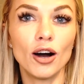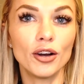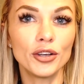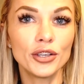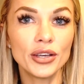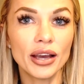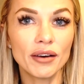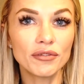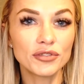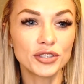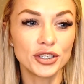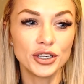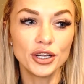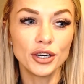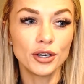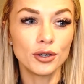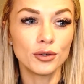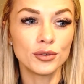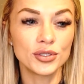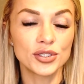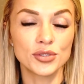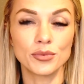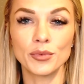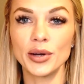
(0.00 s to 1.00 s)
All you have to
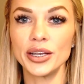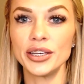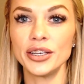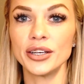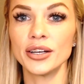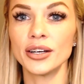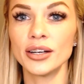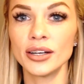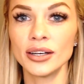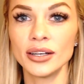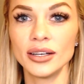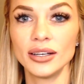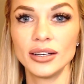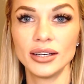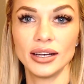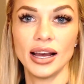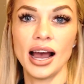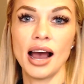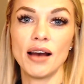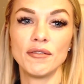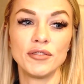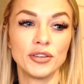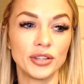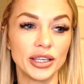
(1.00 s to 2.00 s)
know is when your
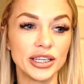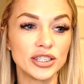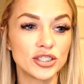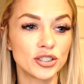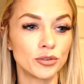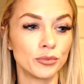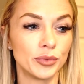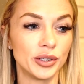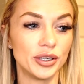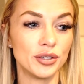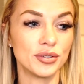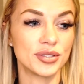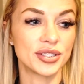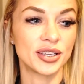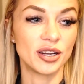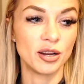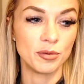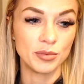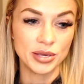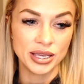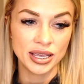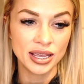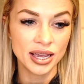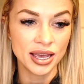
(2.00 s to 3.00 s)
ovulation window is going to
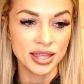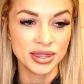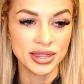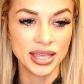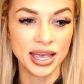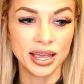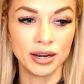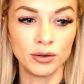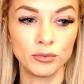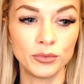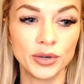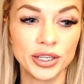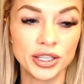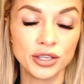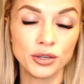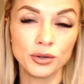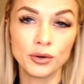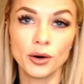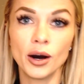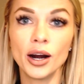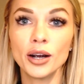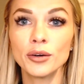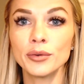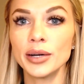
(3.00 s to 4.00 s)
be, and then when
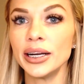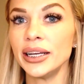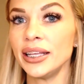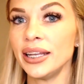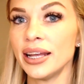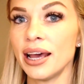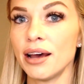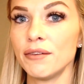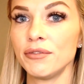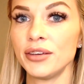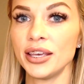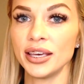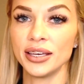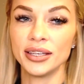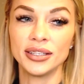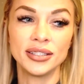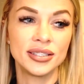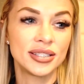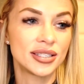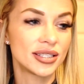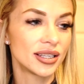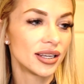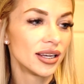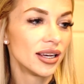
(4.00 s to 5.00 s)
you are ready to have
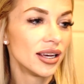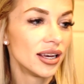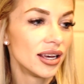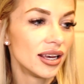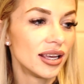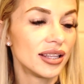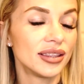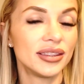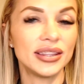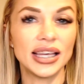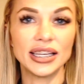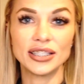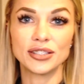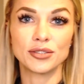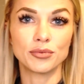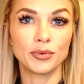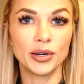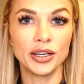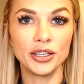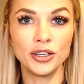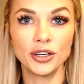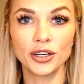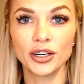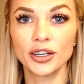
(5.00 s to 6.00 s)
kids, that's
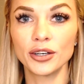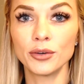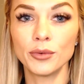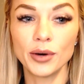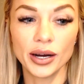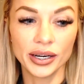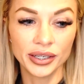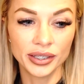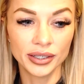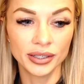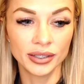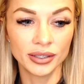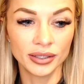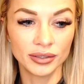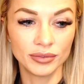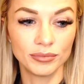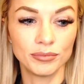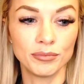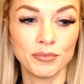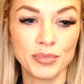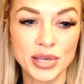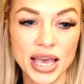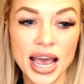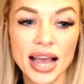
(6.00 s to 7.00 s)
when you're going to want to
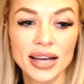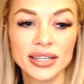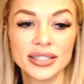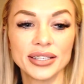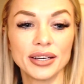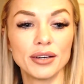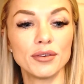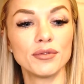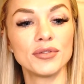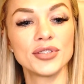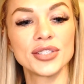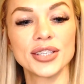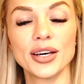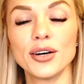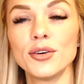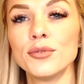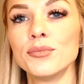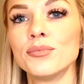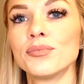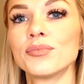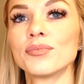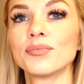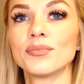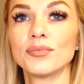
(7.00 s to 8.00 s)
be active.
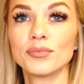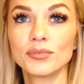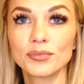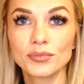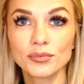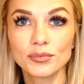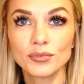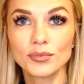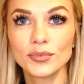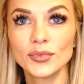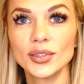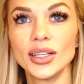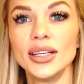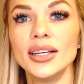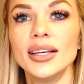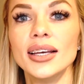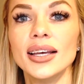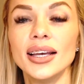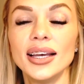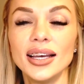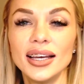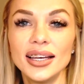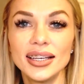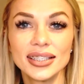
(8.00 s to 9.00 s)
So
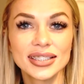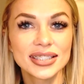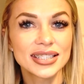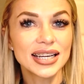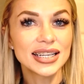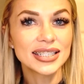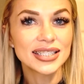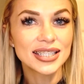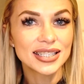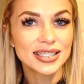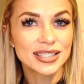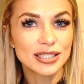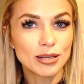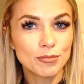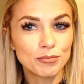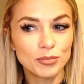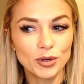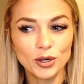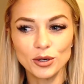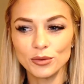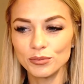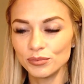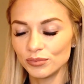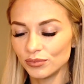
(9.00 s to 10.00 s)
it's nice and
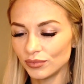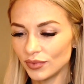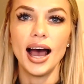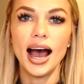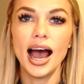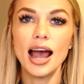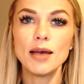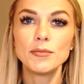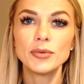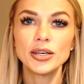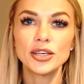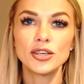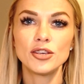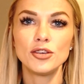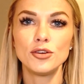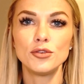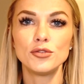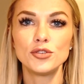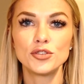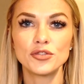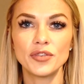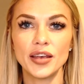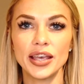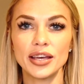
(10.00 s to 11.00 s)
simple. I'm a
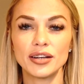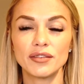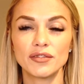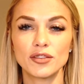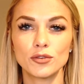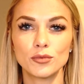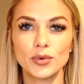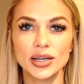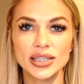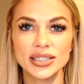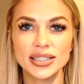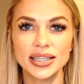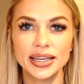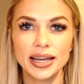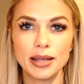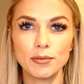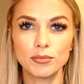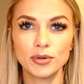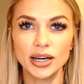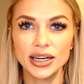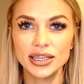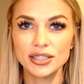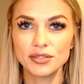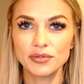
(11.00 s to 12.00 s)
huge fan of the Weston A.
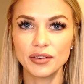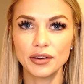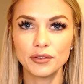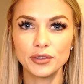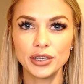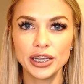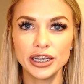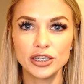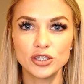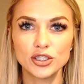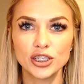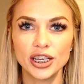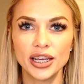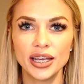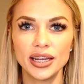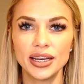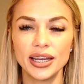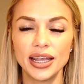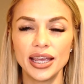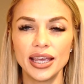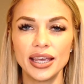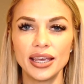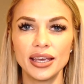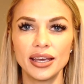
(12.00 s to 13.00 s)
Price
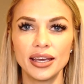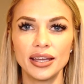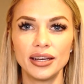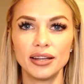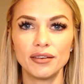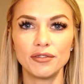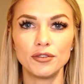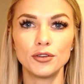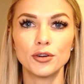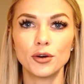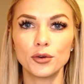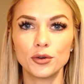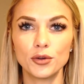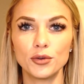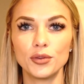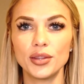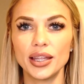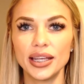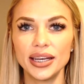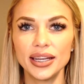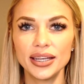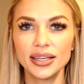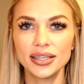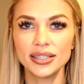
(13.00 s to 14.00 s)
Foundation, and if you don't know who
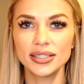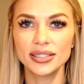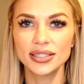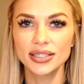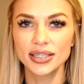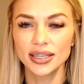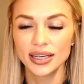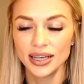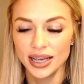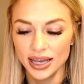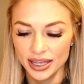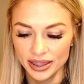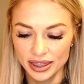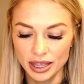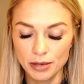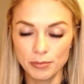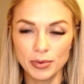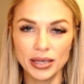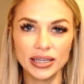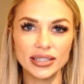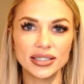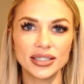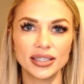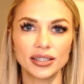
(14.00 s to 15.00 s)
that is, they
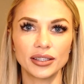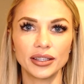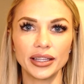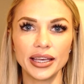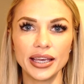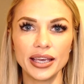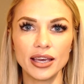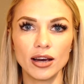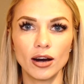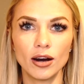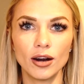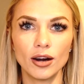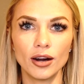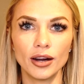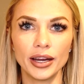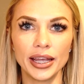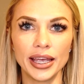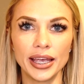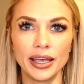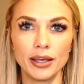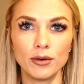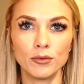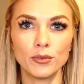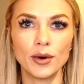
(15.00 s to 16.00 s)
basically are
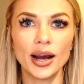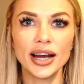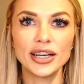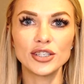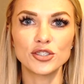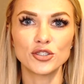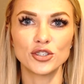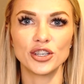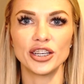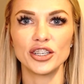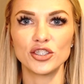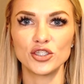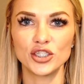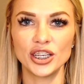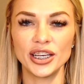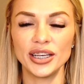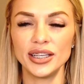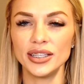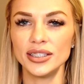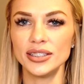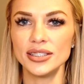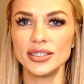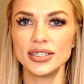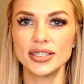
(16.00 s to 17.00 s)
a wise
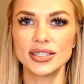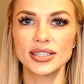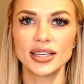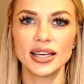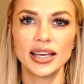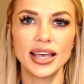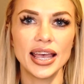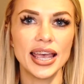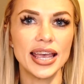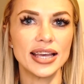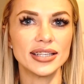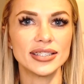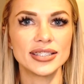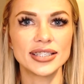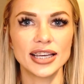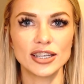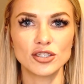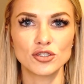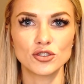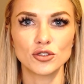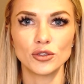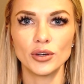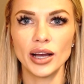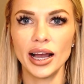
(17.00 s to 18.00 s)
traditions,
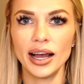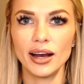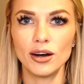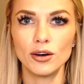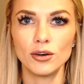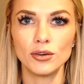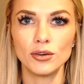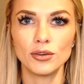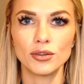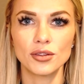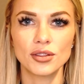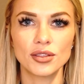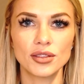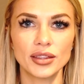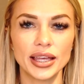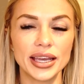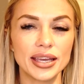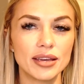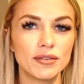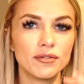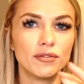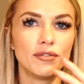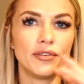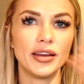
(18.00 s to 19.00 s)
ancestral health,
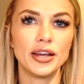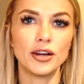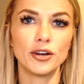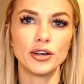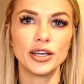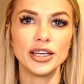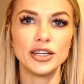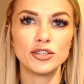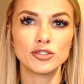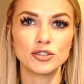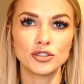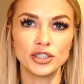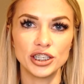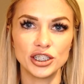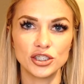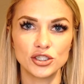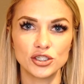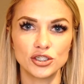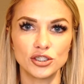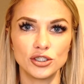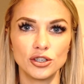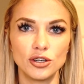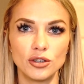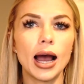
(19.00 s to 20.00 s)
like very
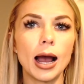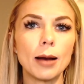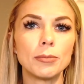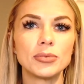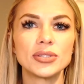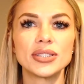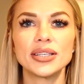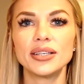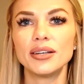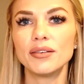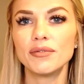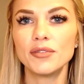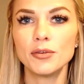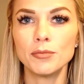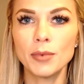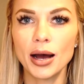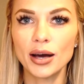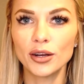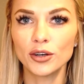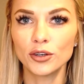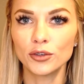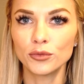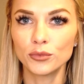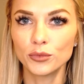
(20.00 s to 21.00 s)
traditional, opposite of the
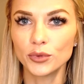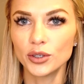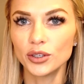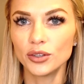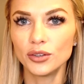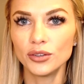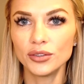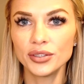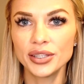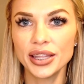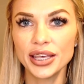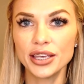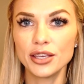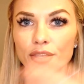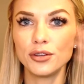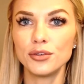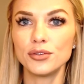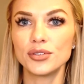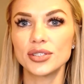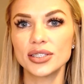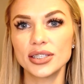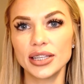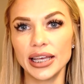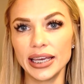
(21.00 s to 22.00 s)
modern world. They
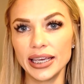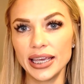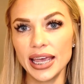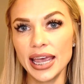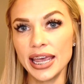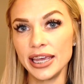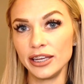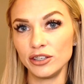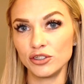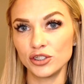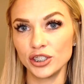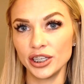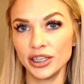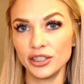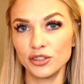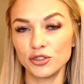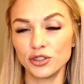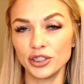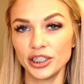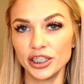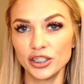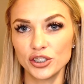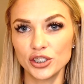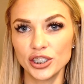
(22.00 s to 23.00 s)
use like ancient
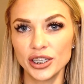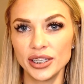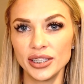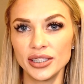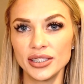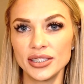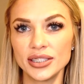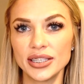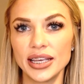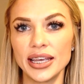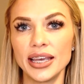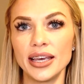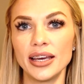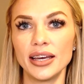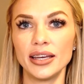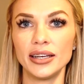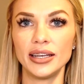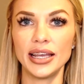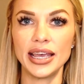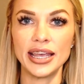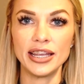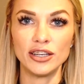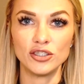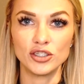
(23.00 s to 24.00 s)
traditions and
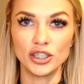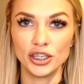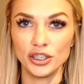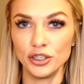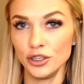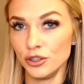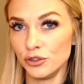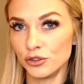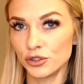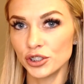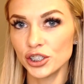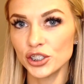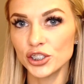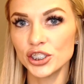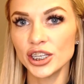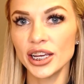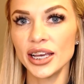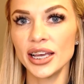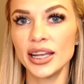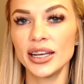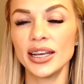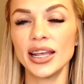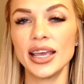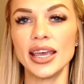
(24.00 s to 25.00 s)
ancient
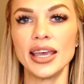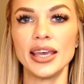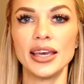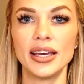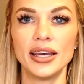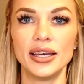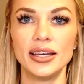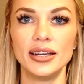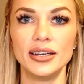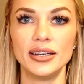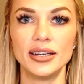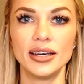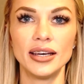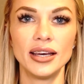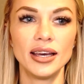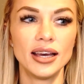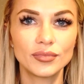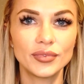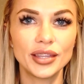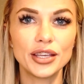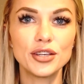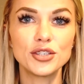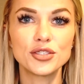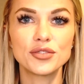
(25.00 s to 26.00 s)
nutrition, and
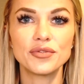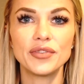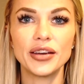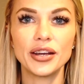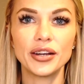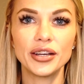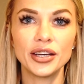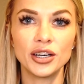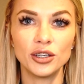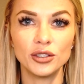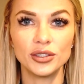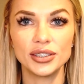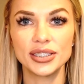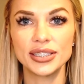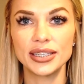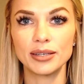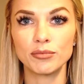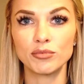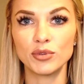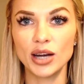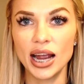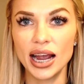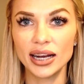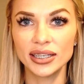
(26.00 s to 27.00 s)
they use very holistic
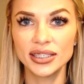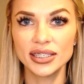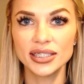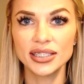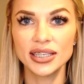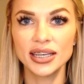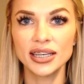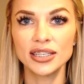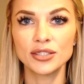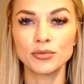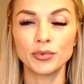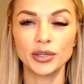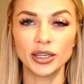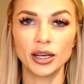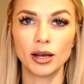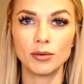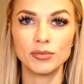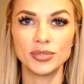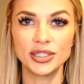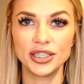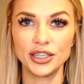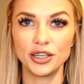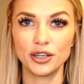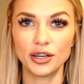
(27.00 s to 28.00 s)
practices when it
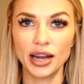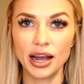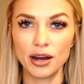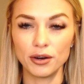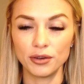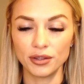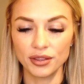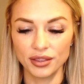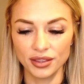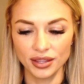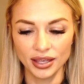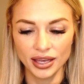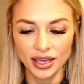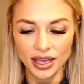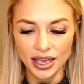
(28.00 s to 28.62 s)
comes to your health.